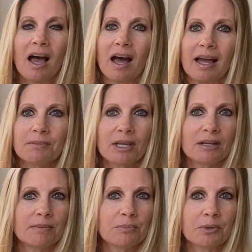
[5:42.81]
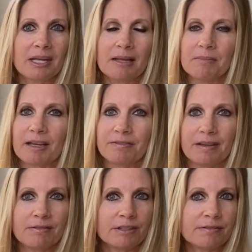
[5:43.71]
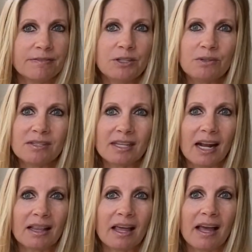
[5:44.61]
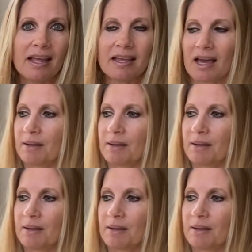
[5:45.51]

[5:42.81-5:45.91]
I'm going to bring my favorite foods that I like.